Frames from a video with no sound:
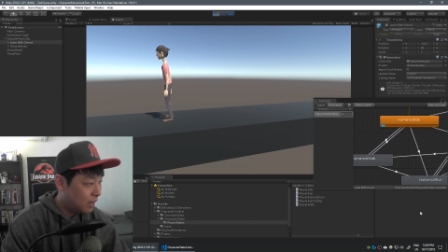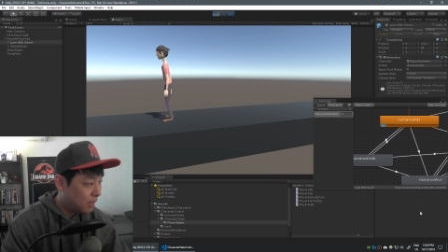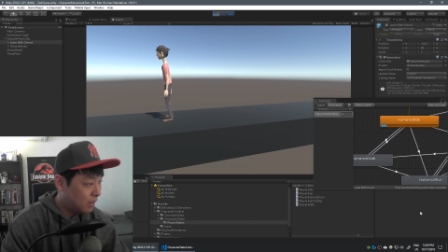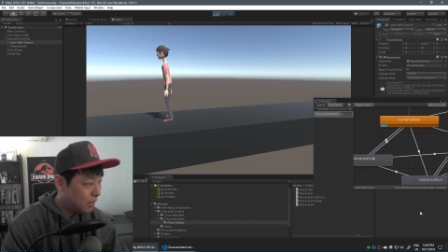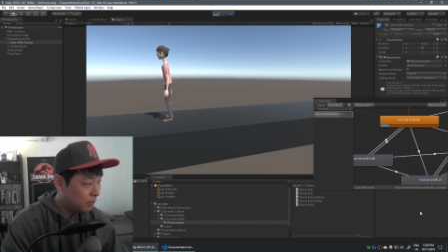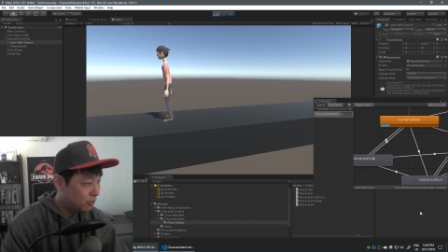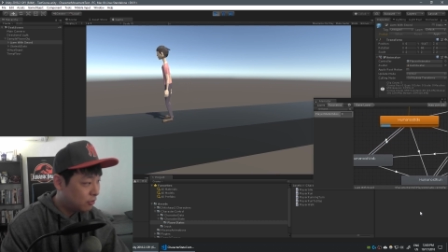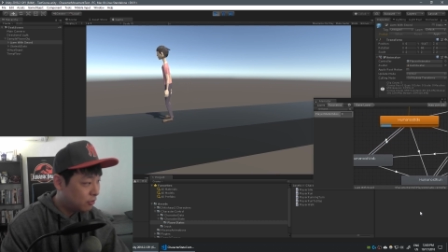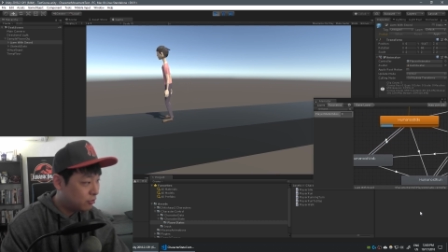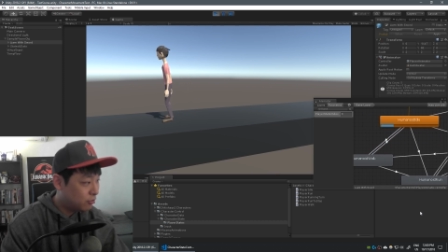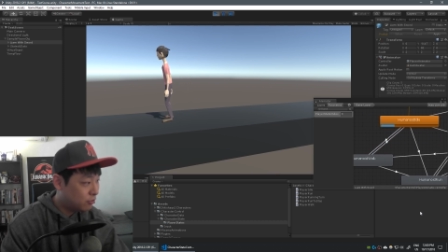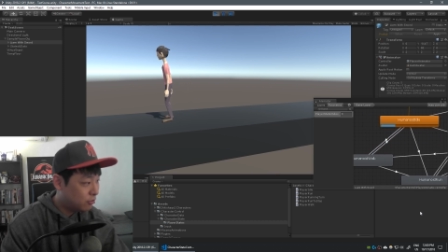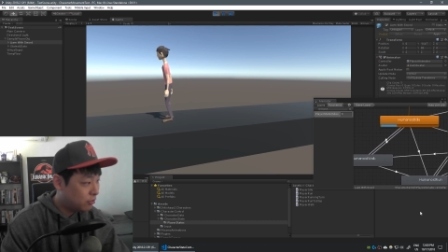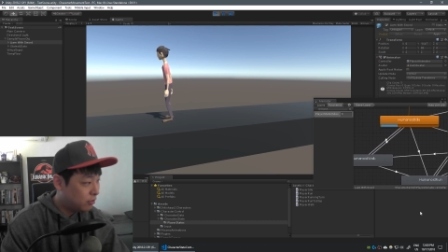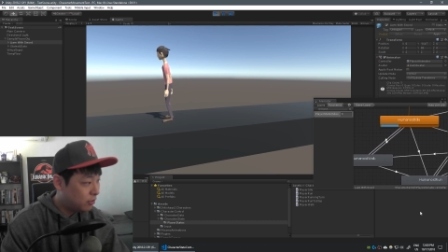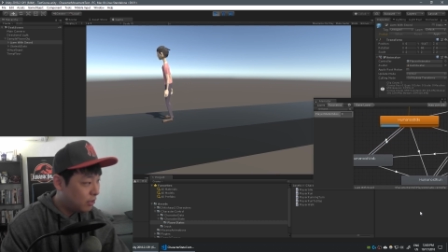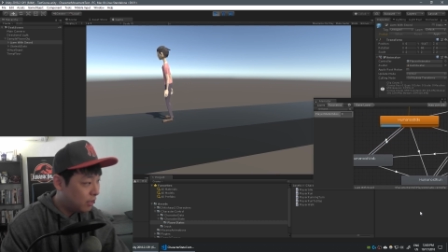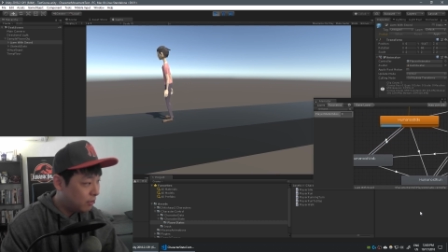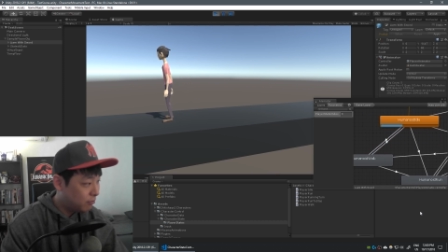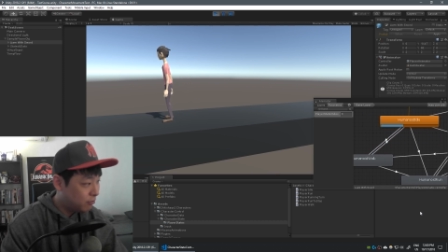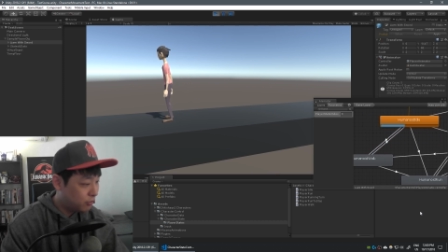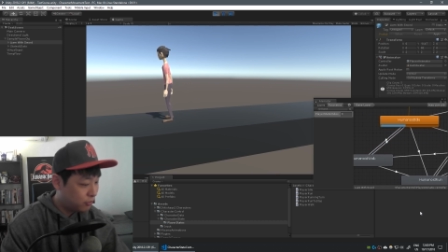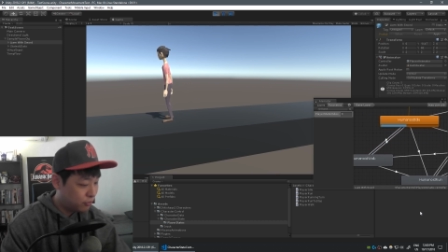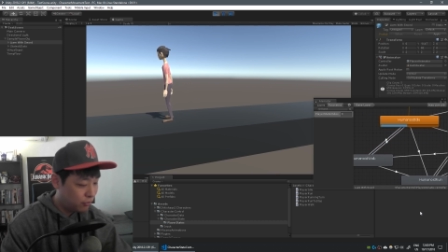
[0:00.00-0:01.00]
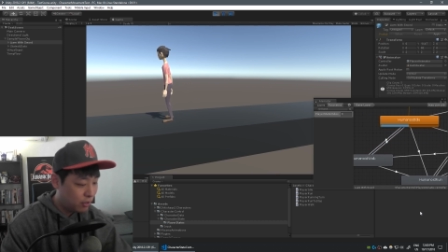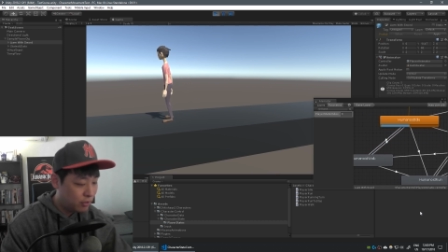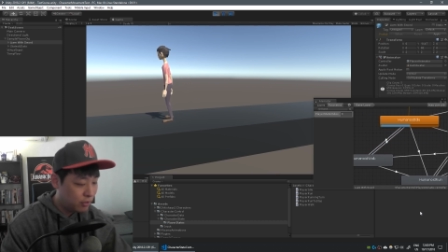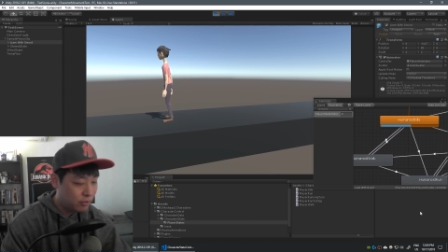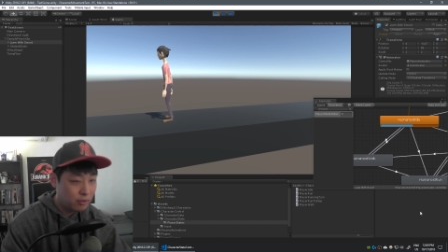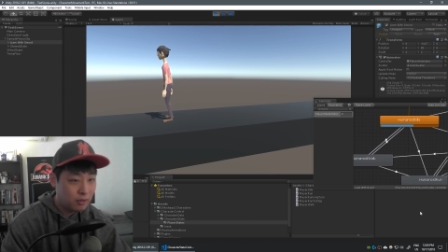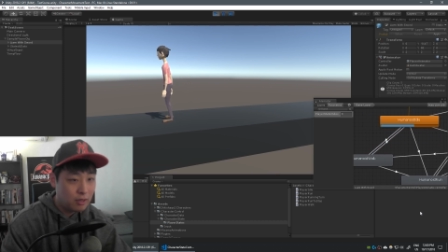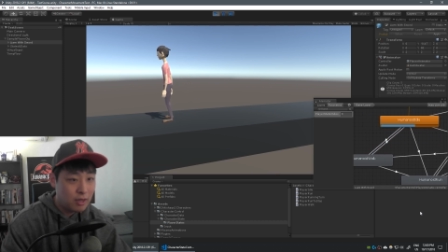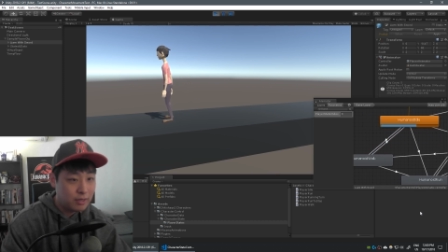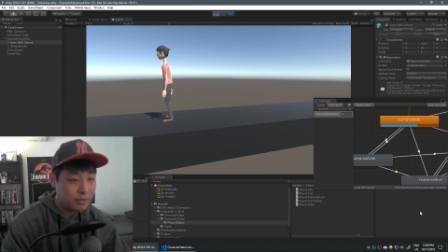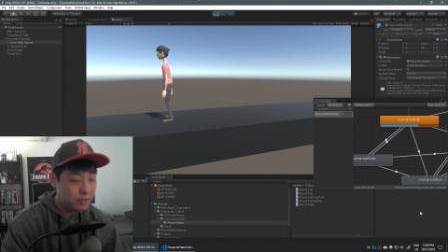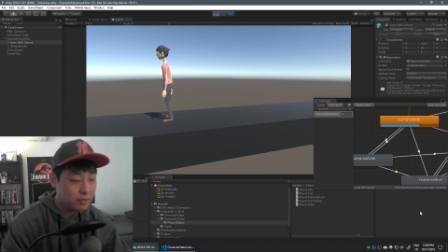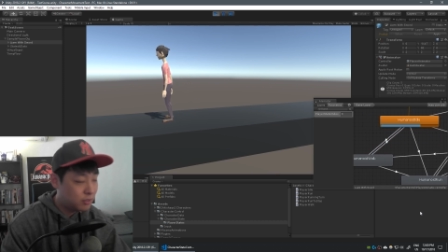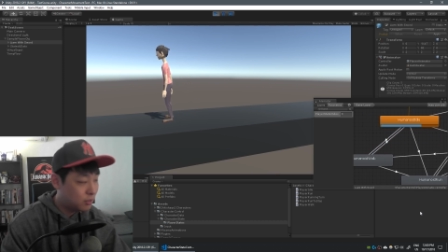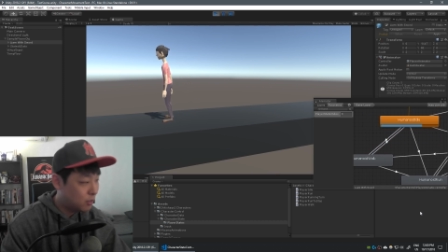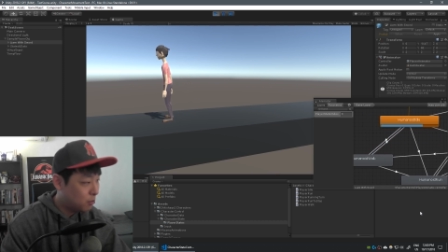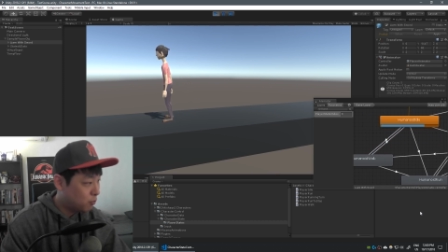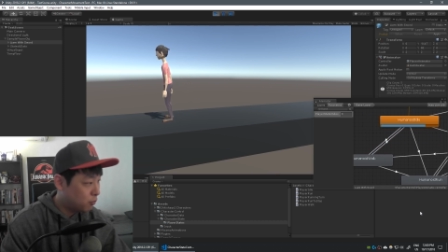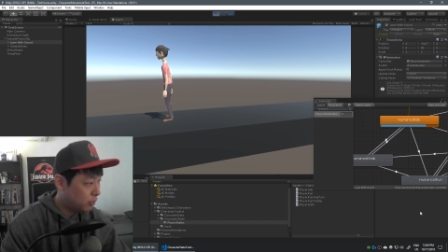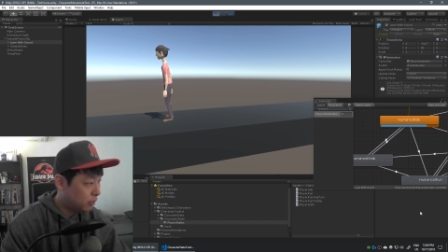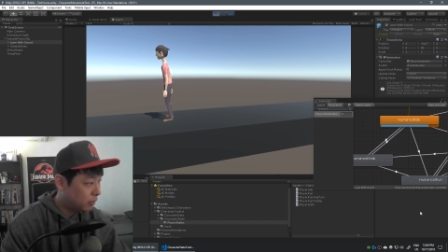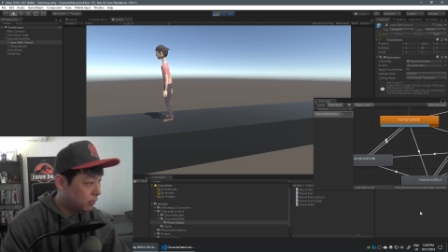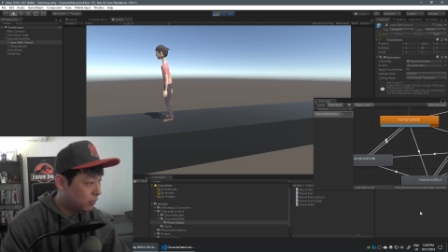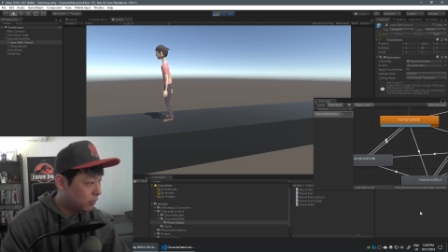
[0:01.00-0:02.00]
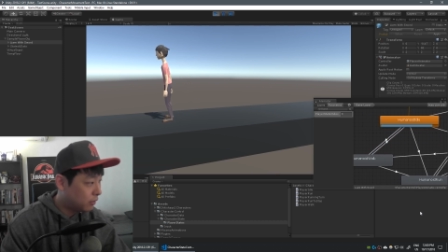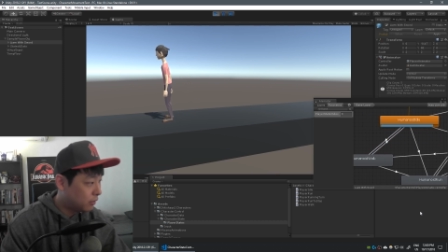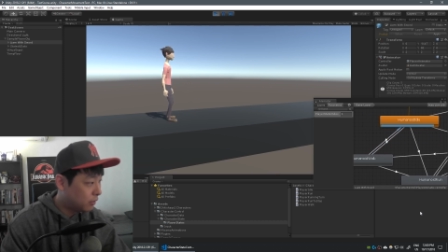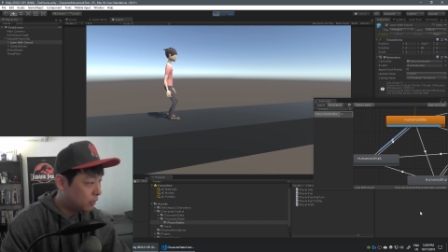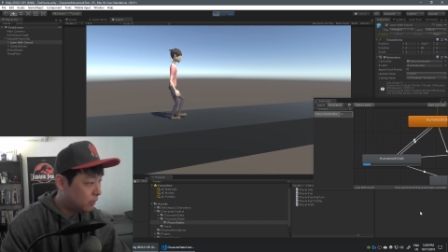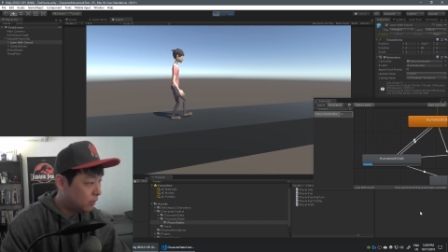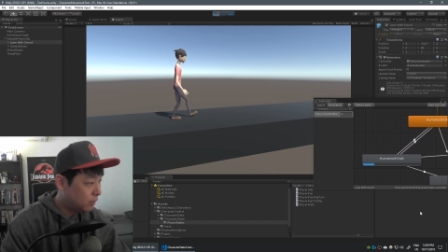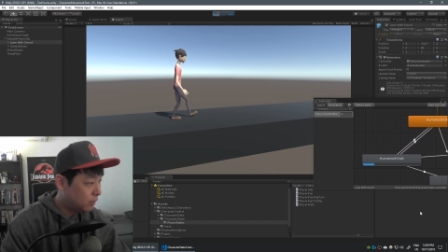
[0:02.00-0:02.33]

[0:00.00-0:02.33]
I like to, you have to draw the line somewhere.